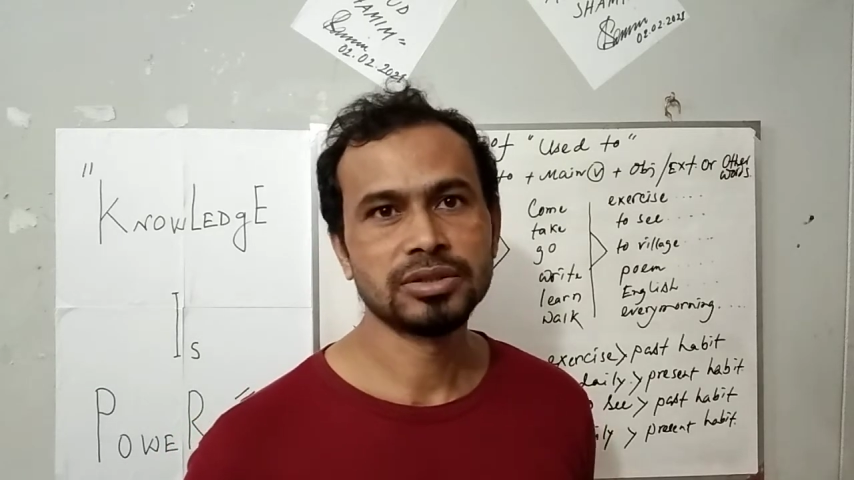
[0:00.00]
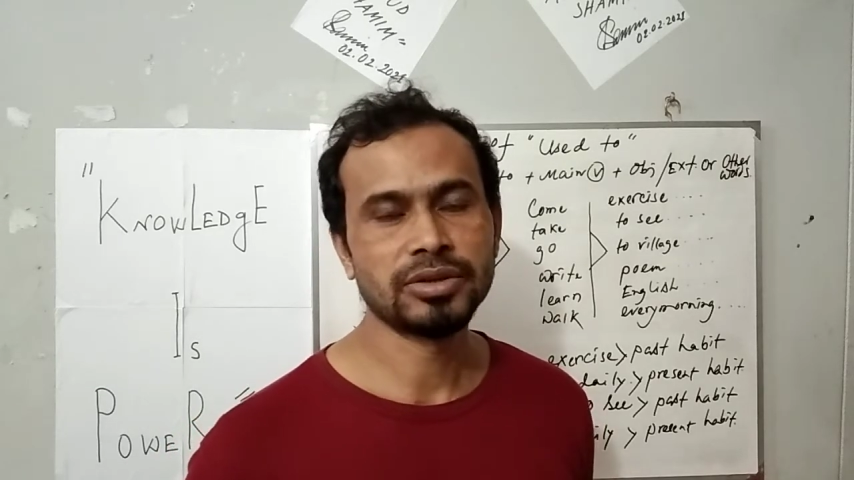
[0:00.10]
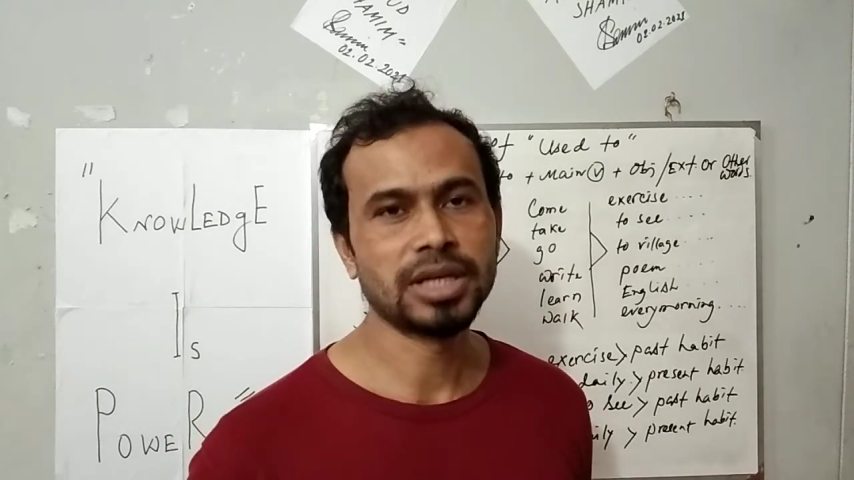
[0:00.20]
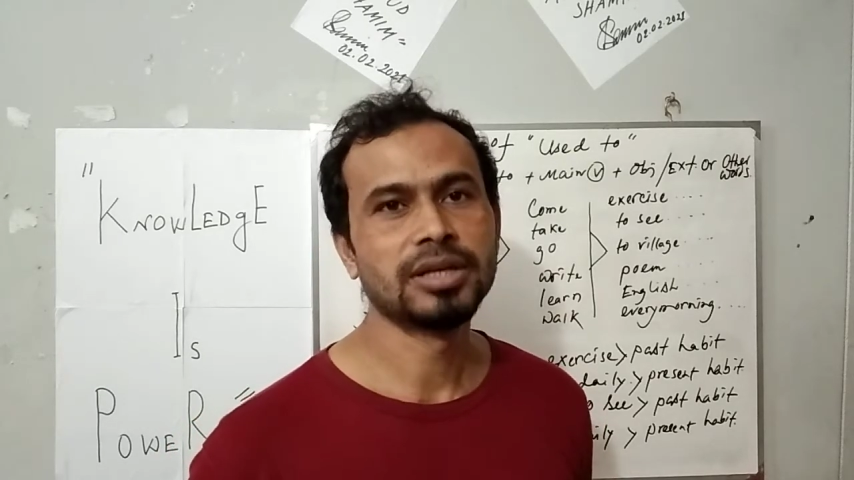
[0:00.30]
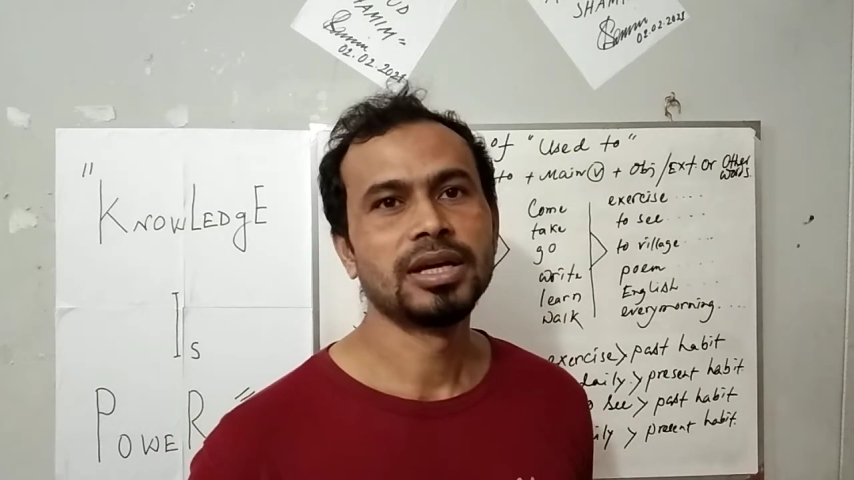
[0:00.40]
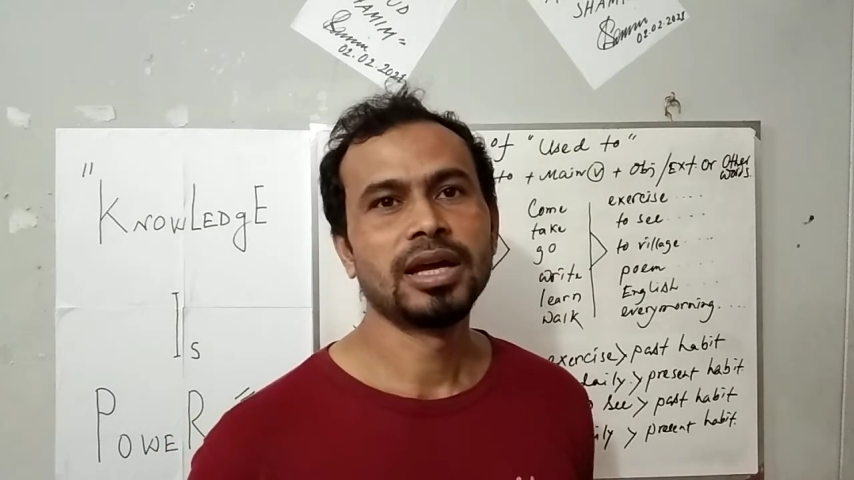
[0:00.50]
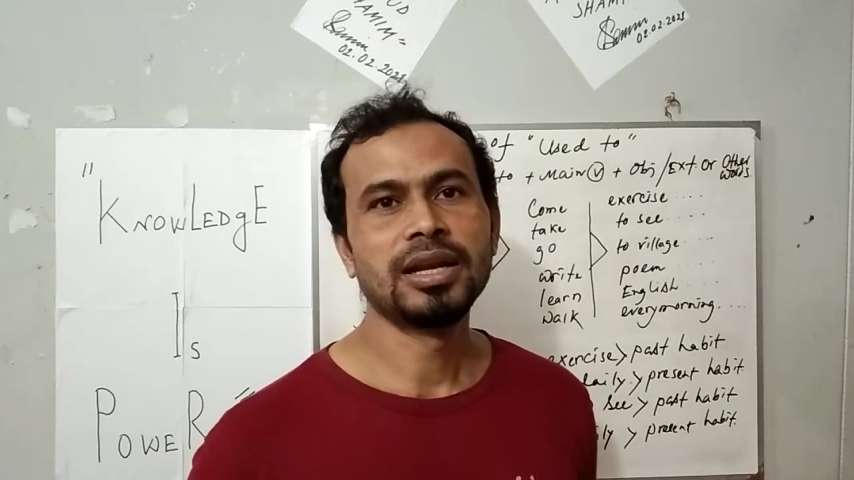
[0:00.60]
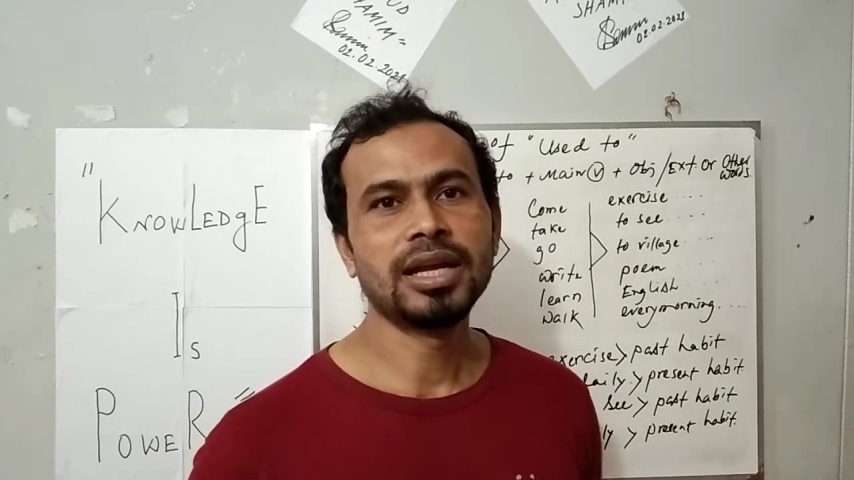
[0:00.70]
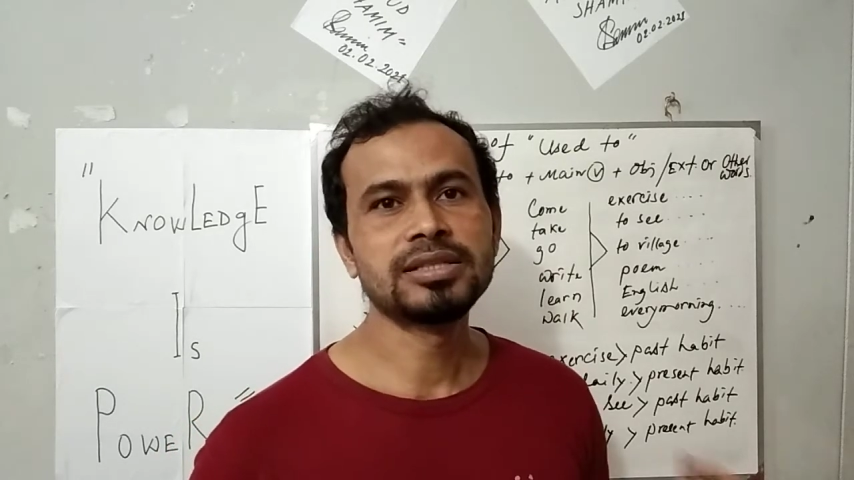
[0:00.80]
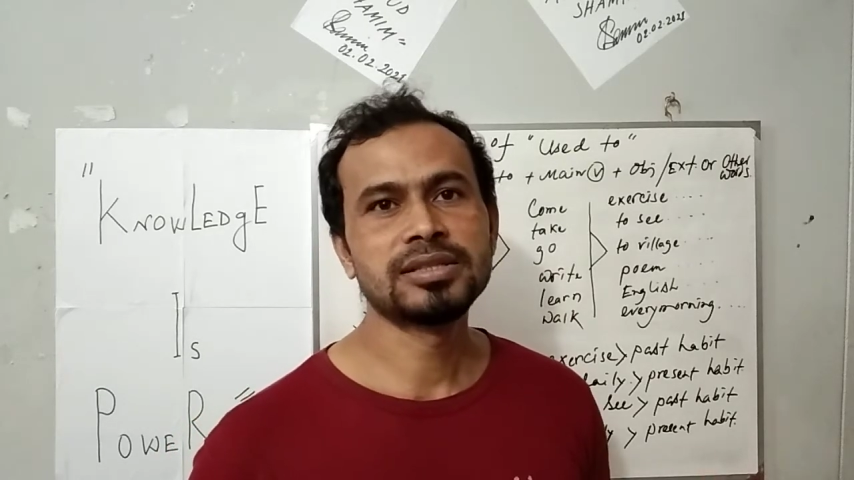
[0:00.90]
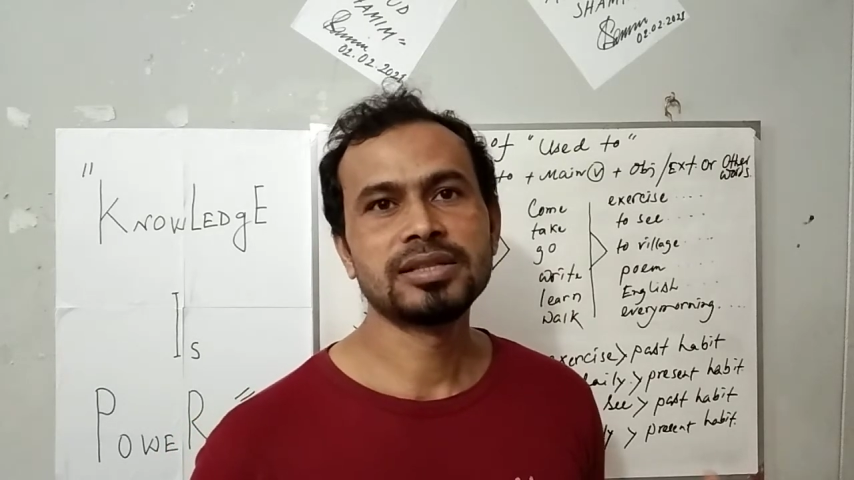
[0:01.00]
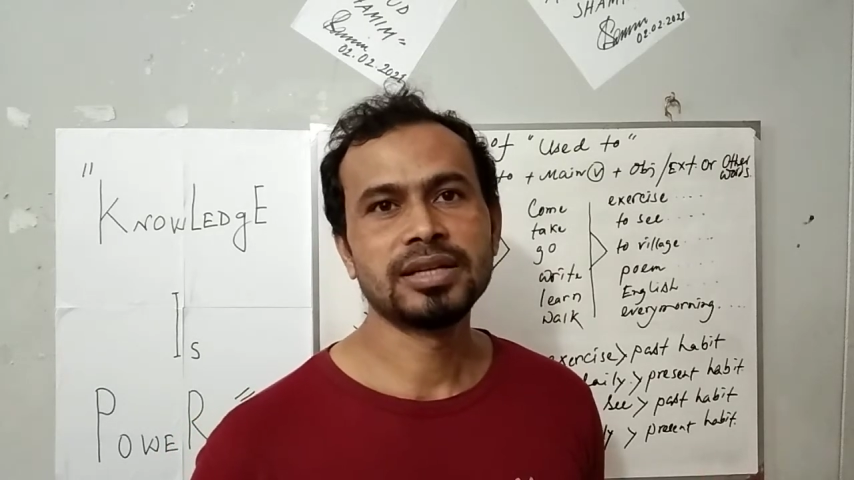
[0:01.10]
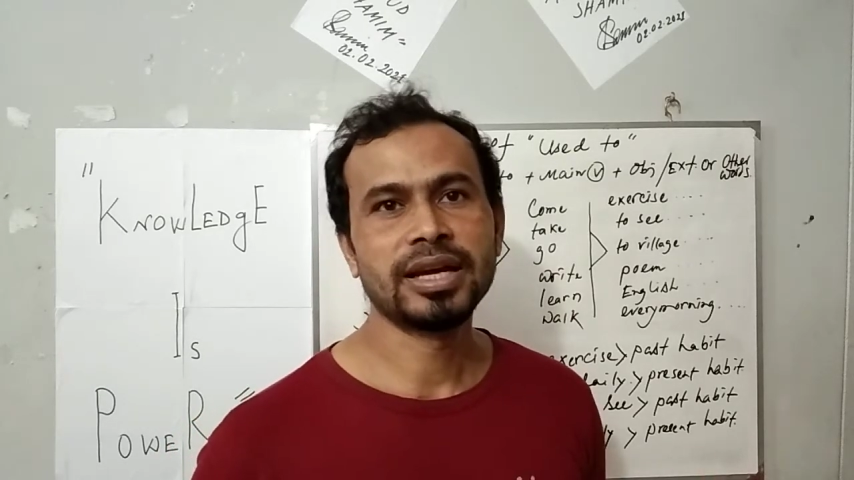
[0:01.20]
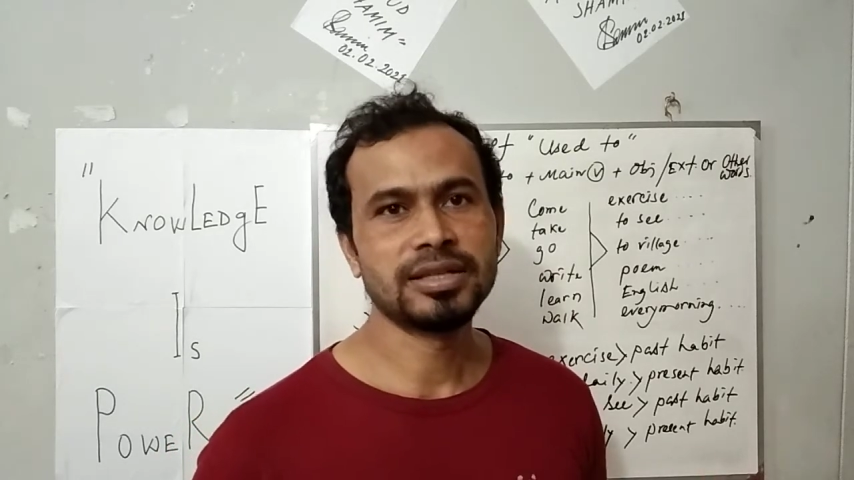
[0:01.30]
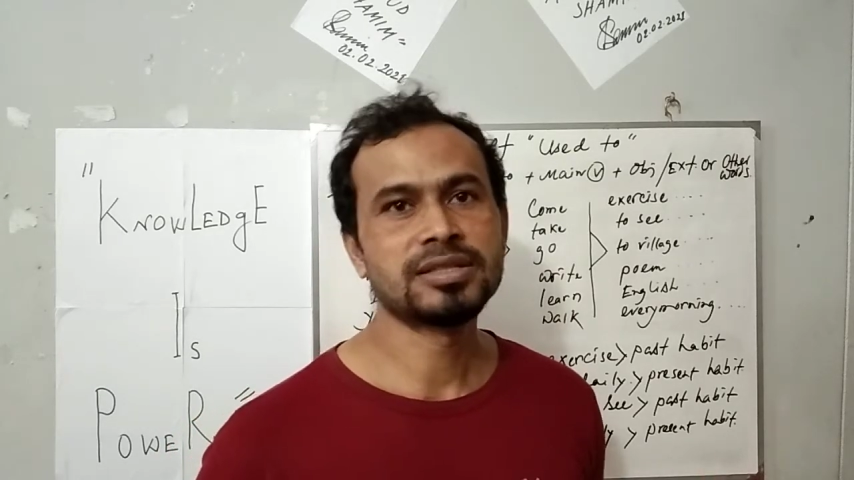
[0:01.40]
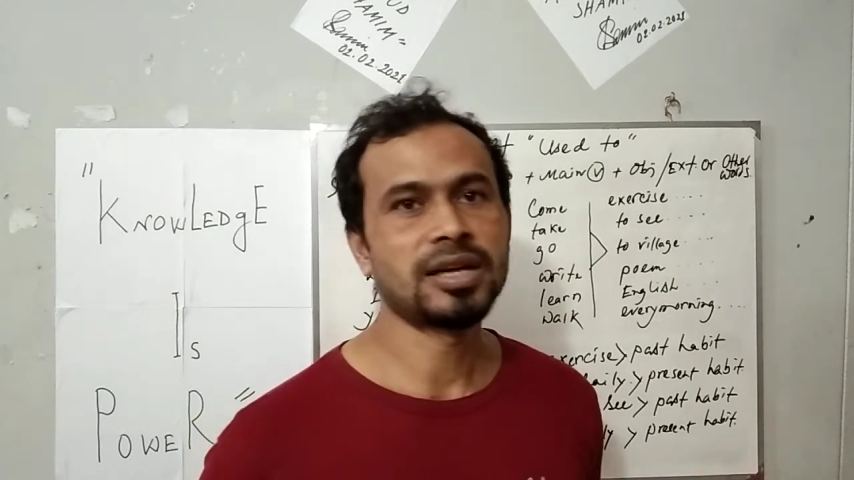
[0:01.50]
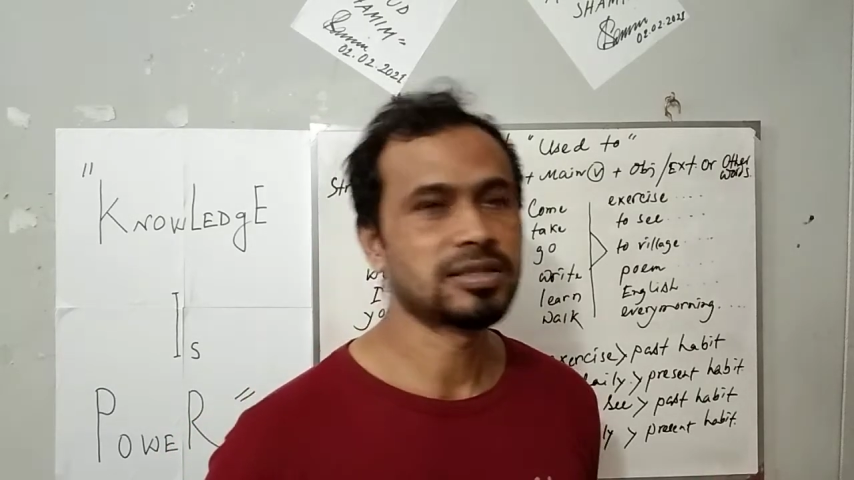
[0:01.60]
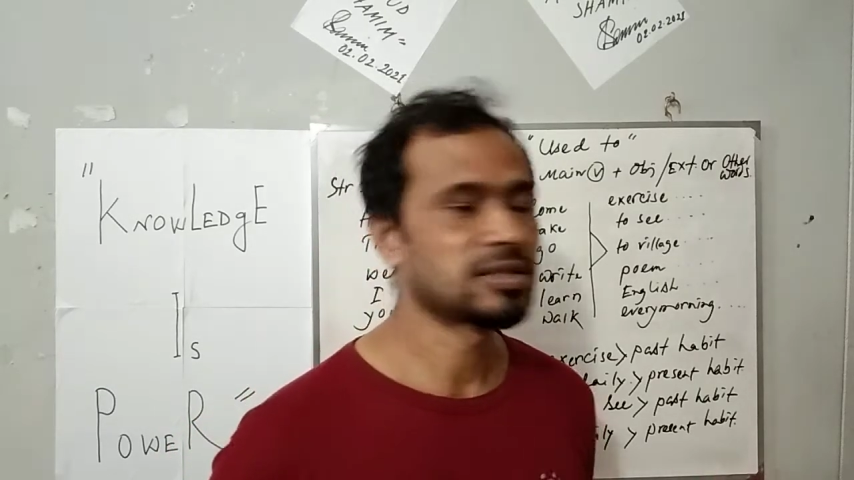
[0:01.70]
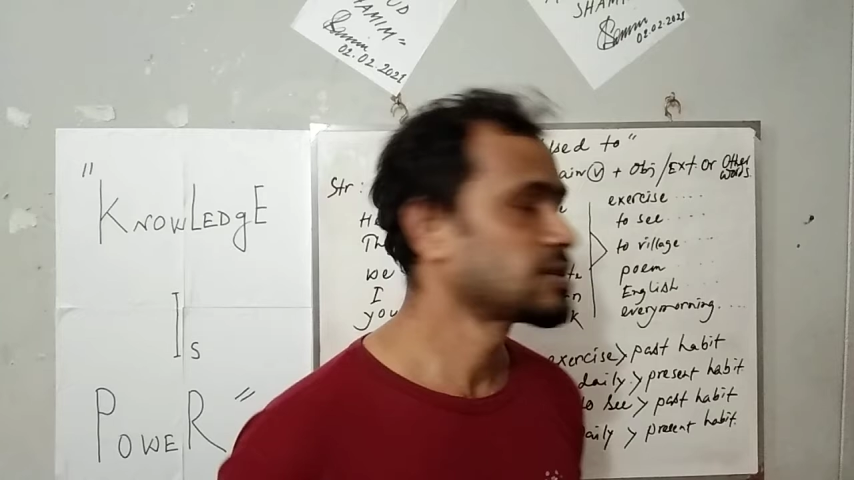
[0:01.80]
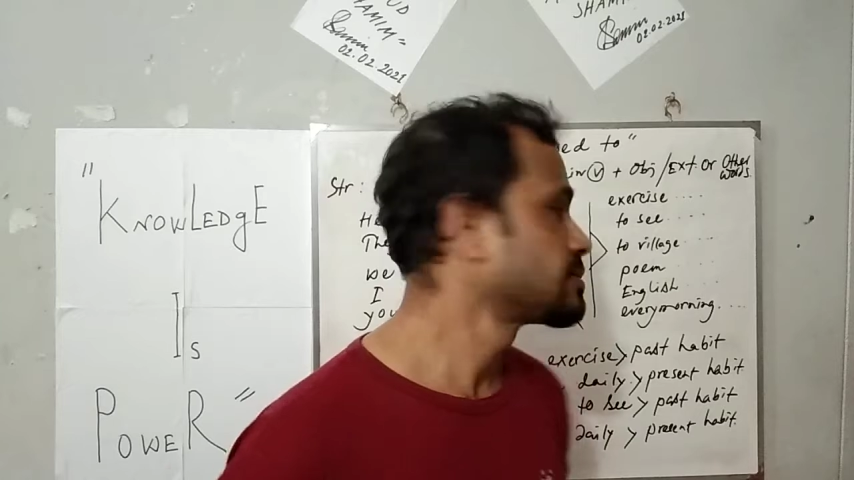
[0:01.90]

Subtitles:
Okay, let's get started.